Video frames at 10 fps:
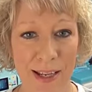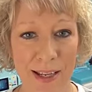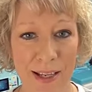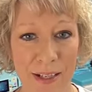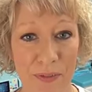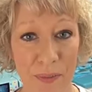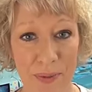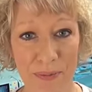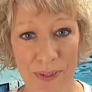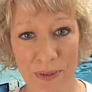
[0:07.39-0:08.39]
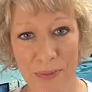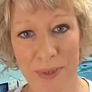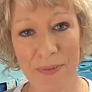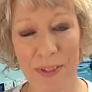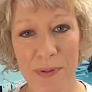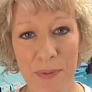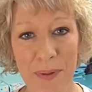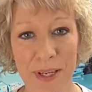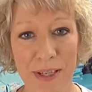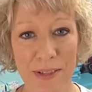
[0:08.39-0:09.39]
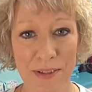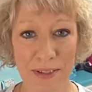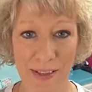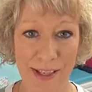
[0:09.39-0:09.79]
and if you've been following my Facebook page,